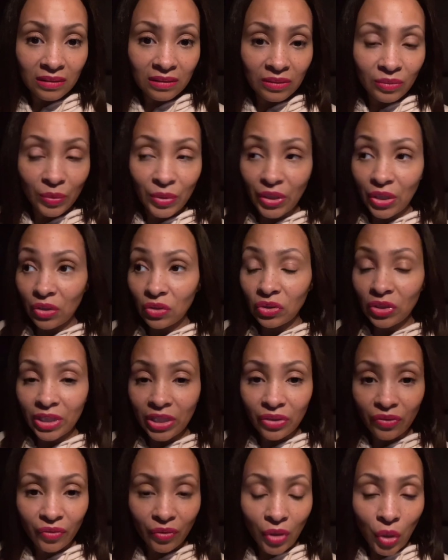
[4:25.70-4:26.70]
When they're
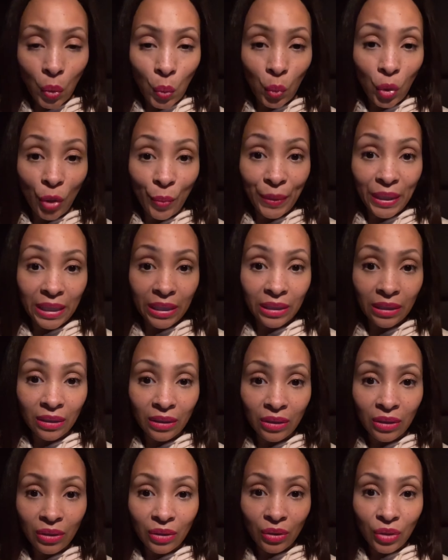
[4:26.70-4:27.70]
looking for a woman
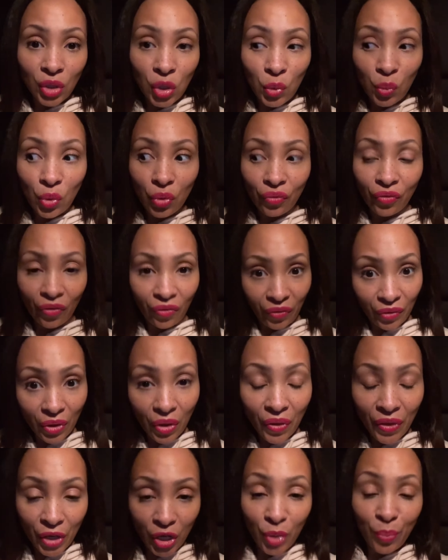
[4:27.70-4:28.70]
who will fulfill
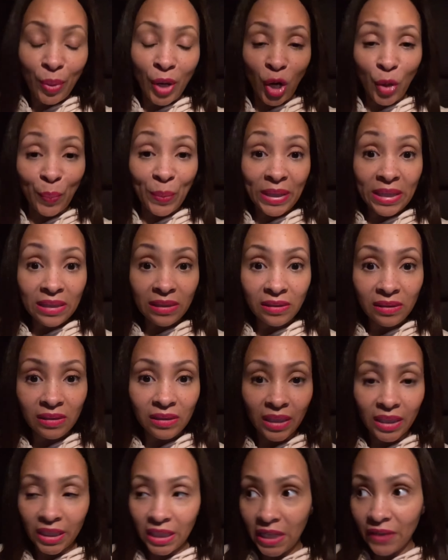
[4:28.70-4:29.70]
their purpose
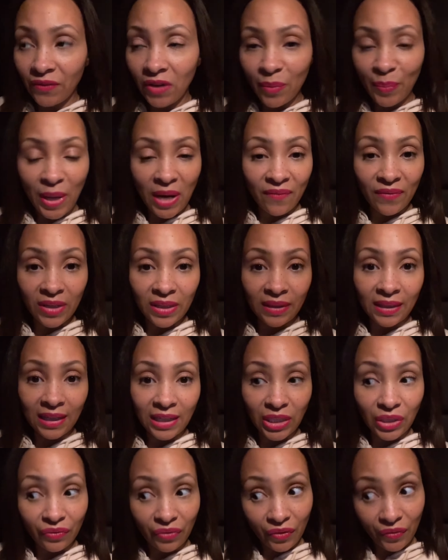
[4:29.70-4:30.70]
and give up everything
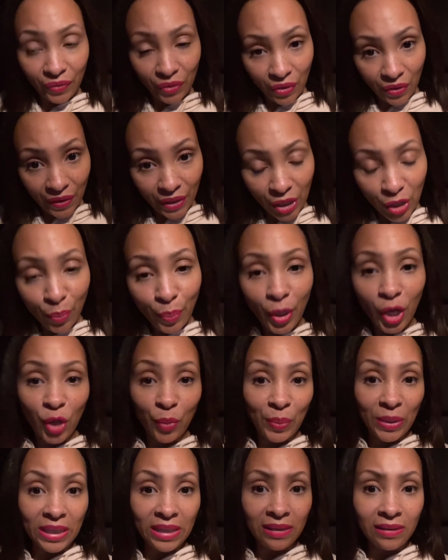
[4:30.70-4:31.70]
to fulfill their
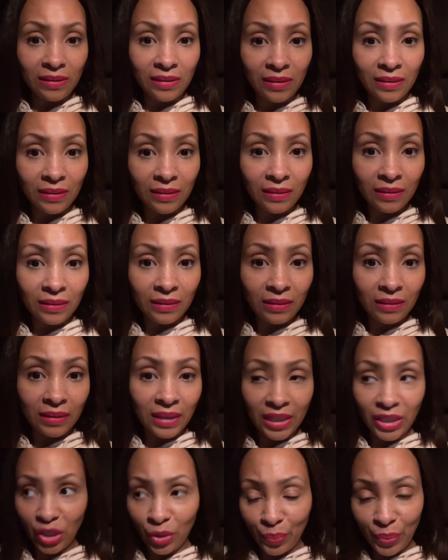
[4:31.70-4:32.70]
purpose,
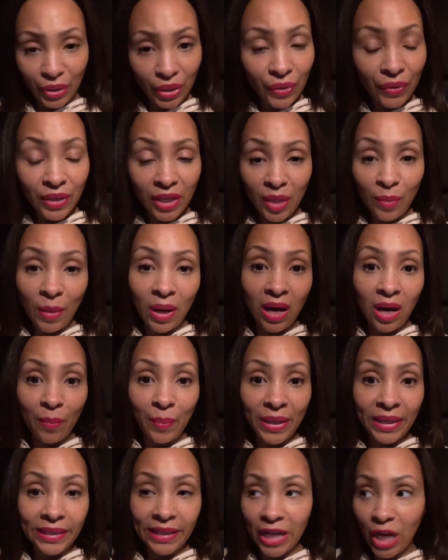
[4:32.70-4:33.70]
and to build them up
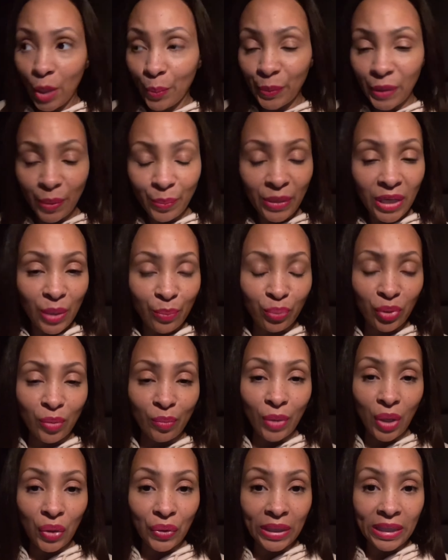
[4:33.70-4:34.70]
and to help them get
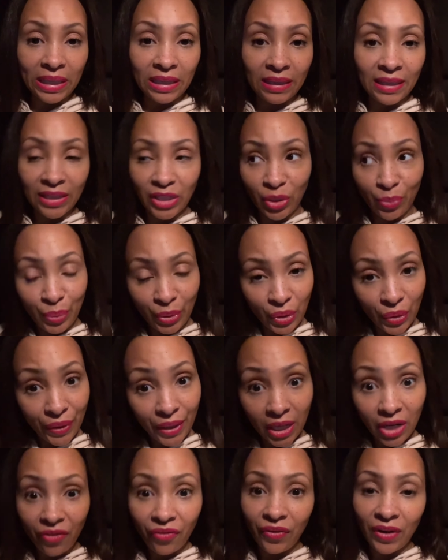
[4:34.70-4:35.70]
promoted and to build
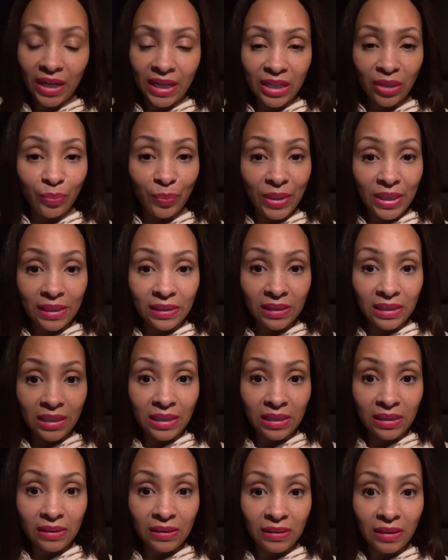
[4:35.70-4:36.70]
their fucking
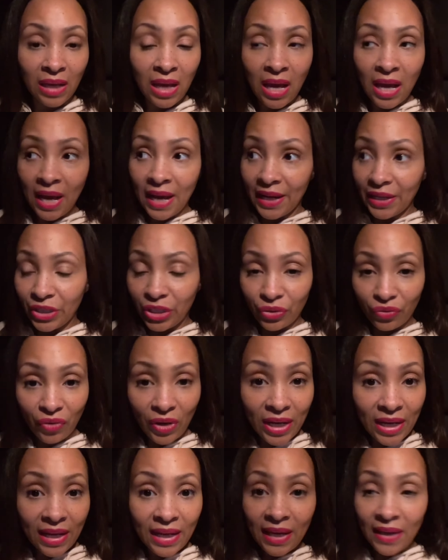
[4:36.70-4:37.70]
business and to
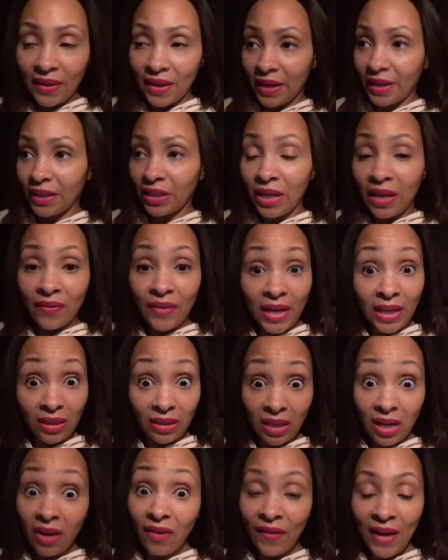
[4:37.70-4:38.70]
right they can they
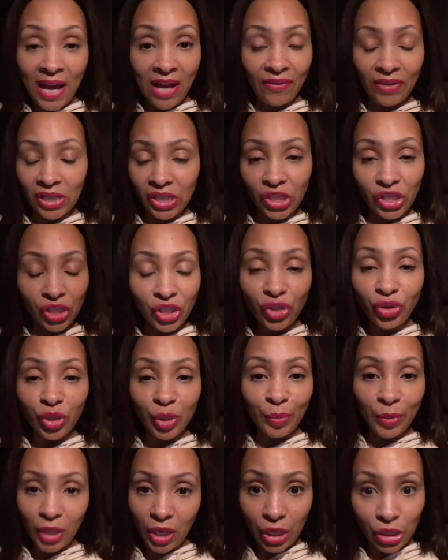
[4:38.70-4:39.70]
love having
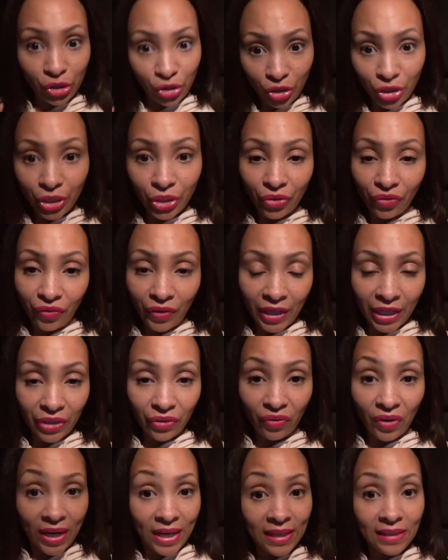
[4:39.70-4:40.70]
children because you're going to fucking
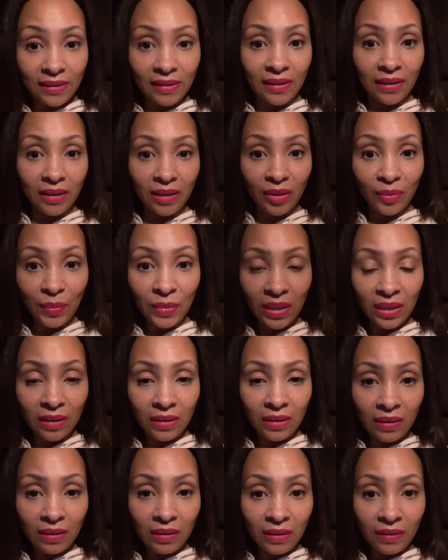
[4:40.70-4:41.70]
raise them.
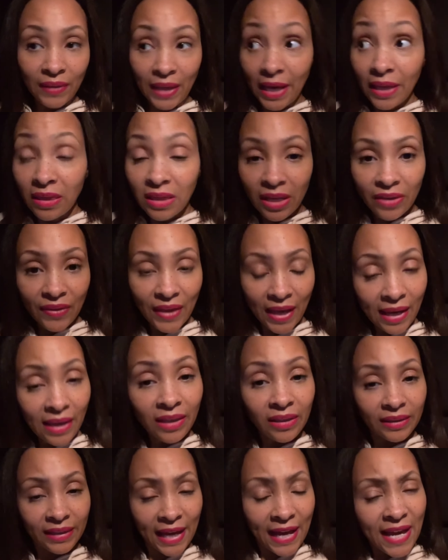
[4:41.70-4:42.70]
They they
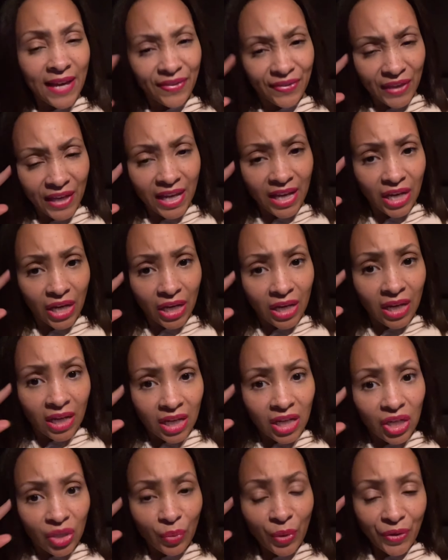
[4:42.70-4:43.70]
they think
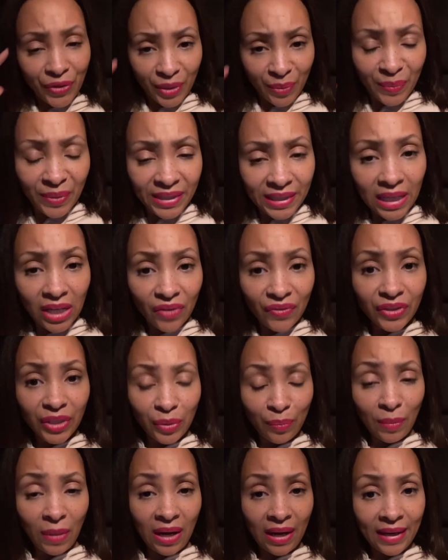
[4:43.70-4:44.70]
with themselves in
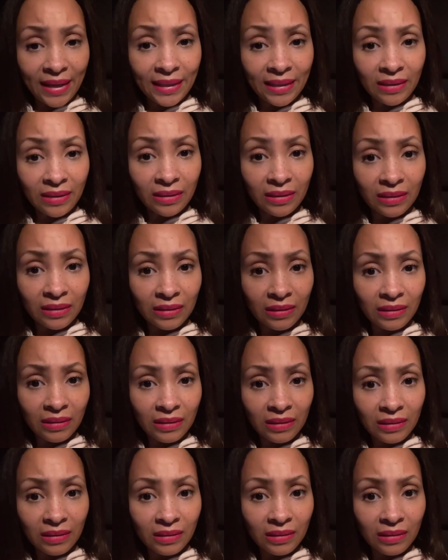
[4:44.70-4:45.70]
mind.
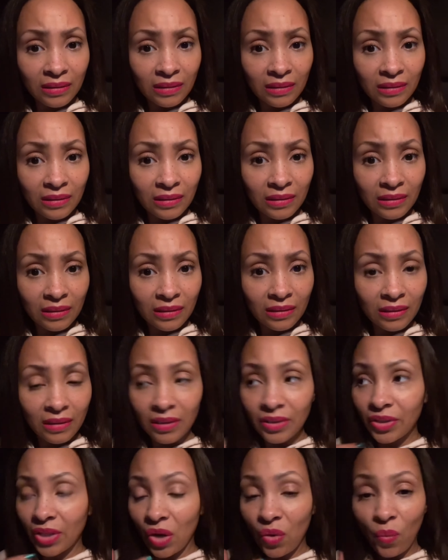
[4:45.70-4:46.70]

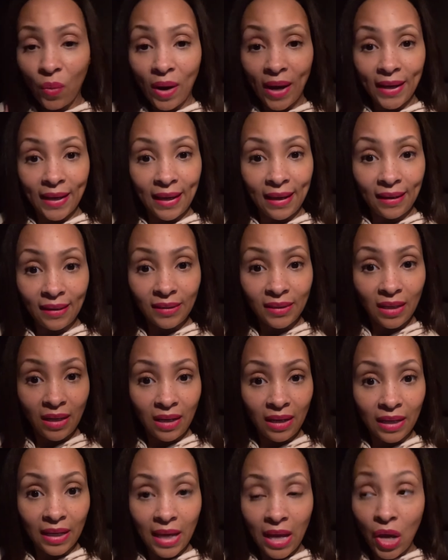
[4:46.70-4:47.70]
So why can't
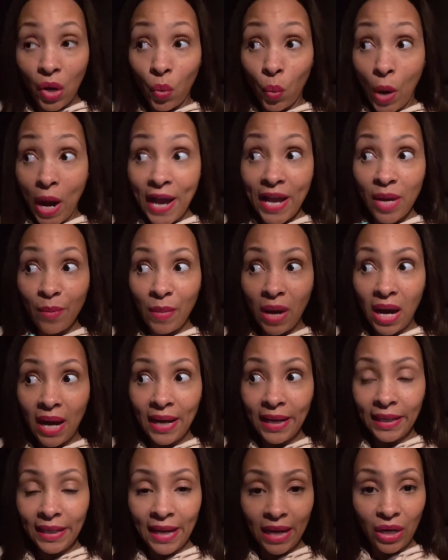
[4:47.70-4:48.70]
I? Why am
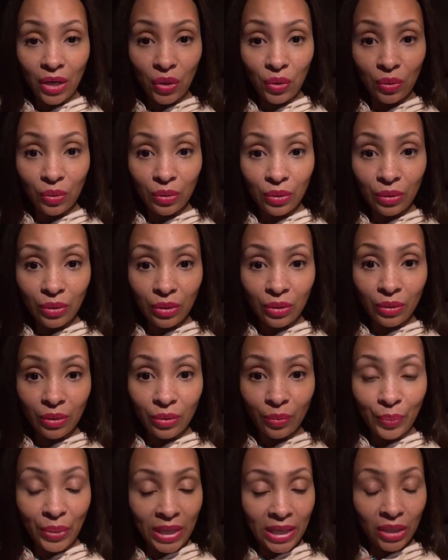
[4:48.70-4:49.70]
I now
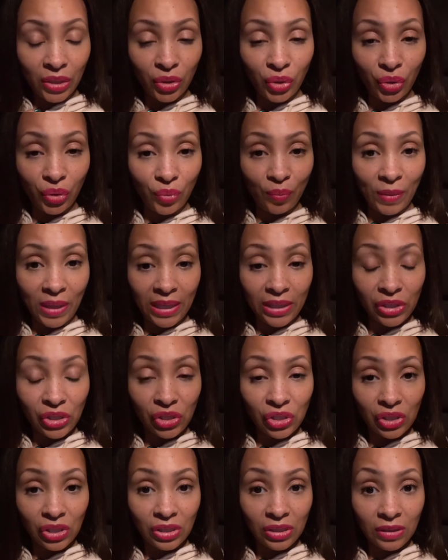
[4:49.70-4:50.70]
being too
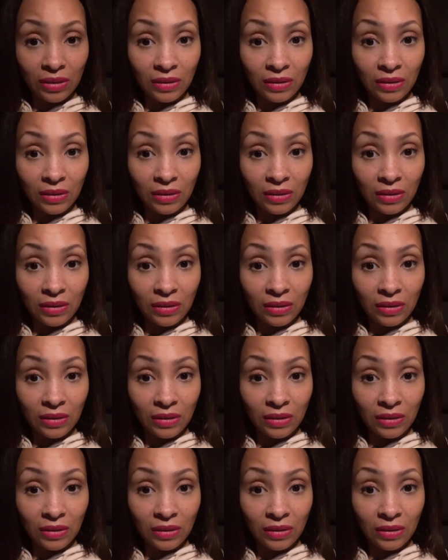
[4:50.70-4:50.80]
much?